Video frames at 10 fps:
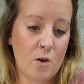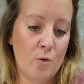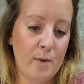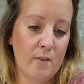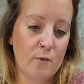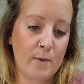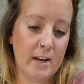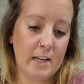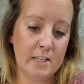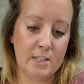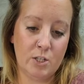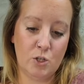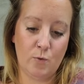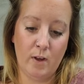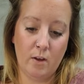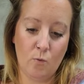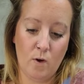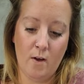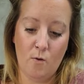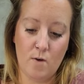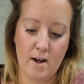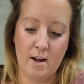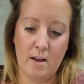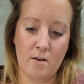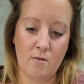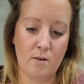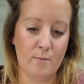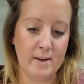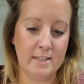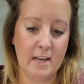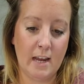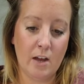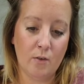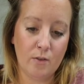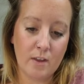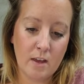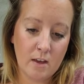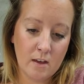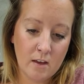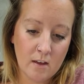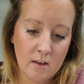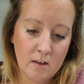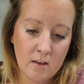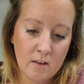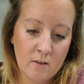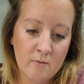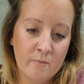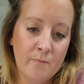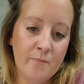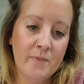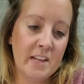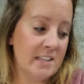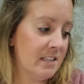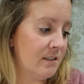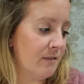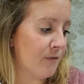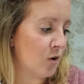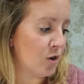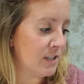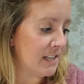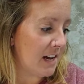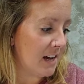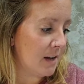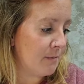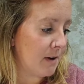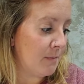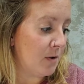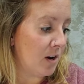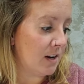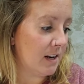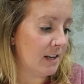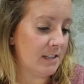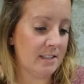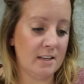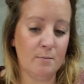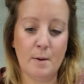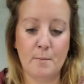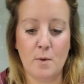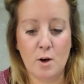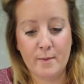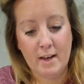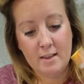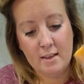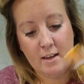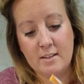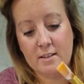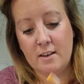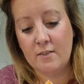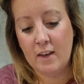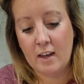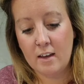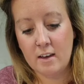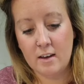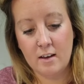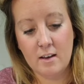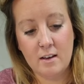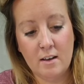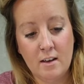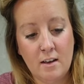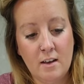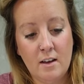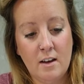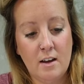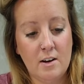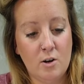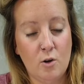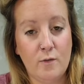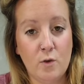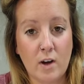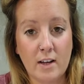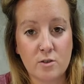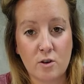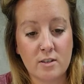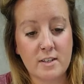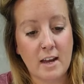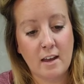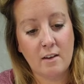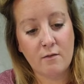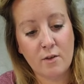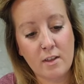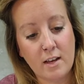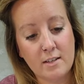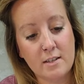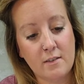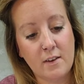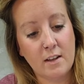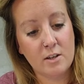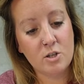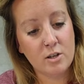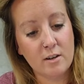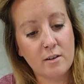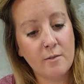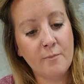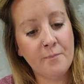Hope everybody is doing well right now. Everybody's staying healthy. This is the first time I'm not going to get to see my mama at Thanksgiving. I don't know if you guys are all staying in for Thanksgiving this year.